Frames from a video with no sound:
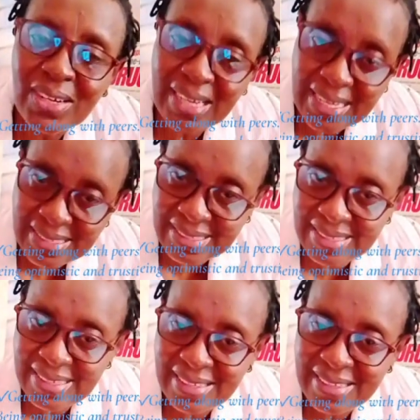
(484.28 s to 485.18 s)
task.
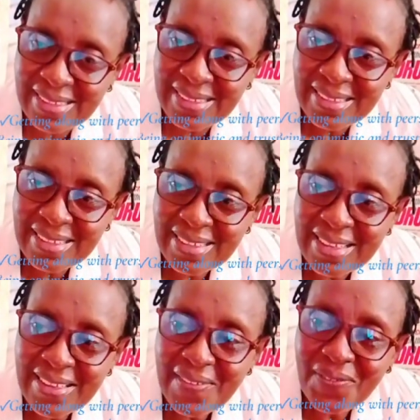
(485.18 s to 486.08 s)

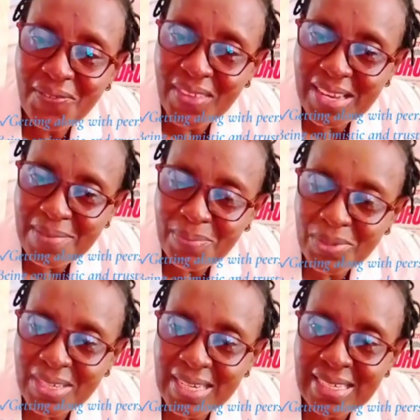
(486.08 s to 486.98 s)
Very
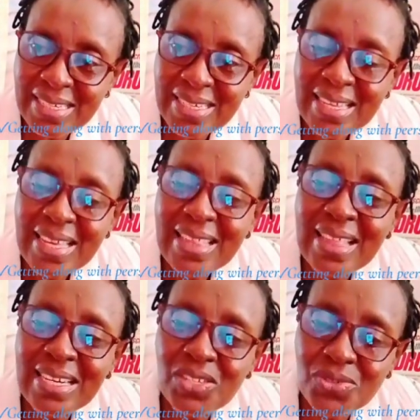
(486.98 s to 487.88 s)
important
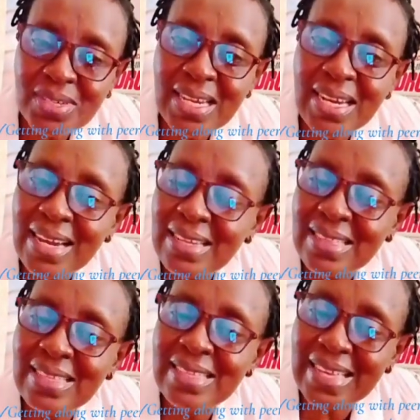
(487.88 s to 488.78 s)
that the children at
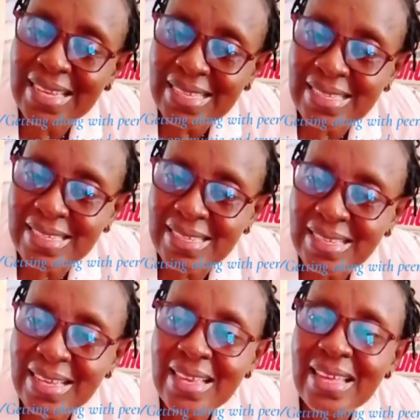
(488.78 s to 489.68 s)
this age,
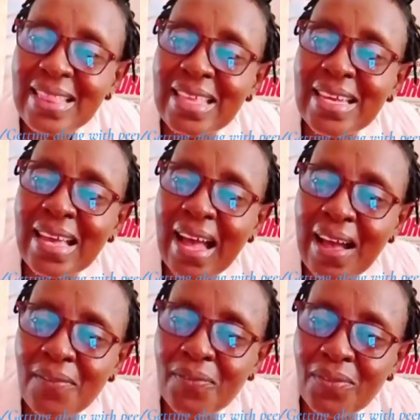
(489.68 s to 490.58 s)
they
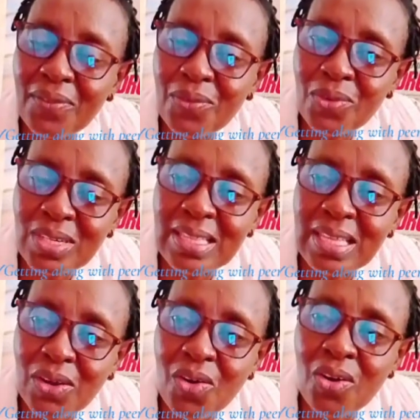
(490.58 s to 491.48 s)
have what
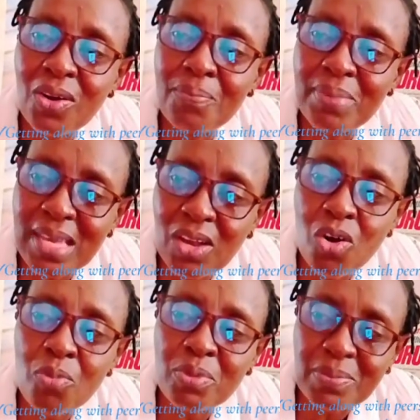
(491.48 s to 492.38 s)
they call being
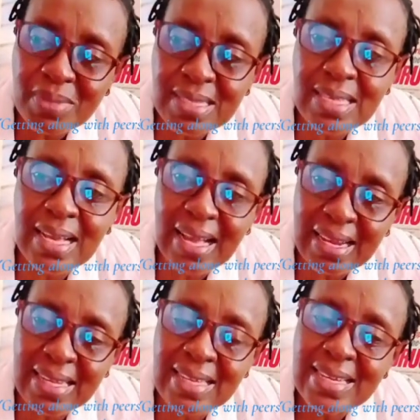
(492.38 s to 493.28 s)
optimistic
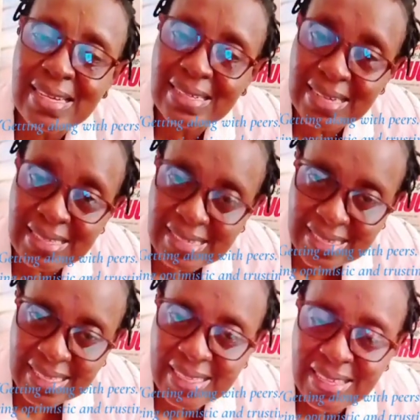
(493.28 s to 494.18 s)
and
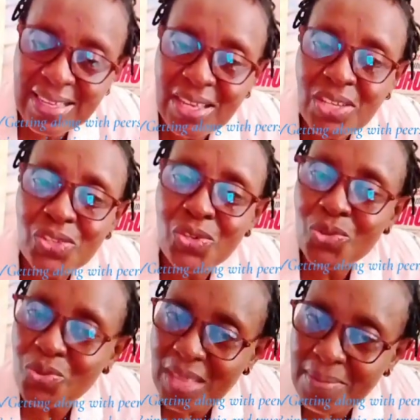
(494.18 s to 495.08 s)
trusting. So
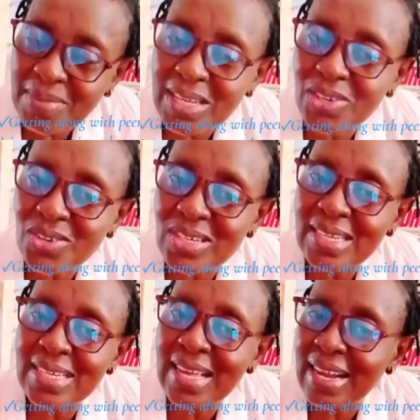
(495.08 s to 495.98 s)
to them, they don't
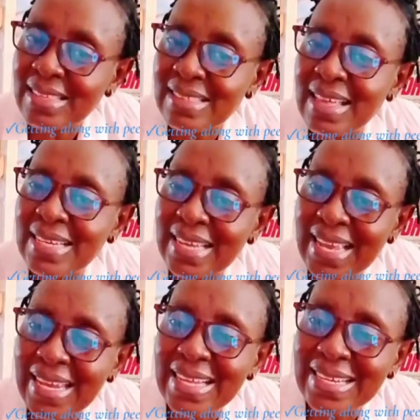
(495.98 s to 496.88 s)
realize that
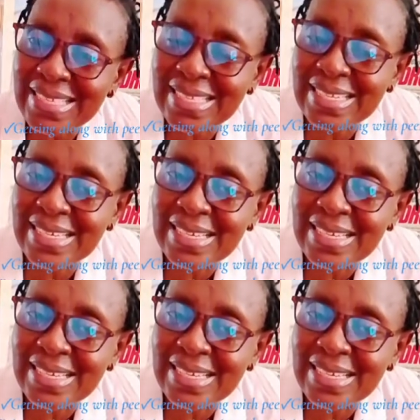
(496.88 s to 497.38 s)
any risk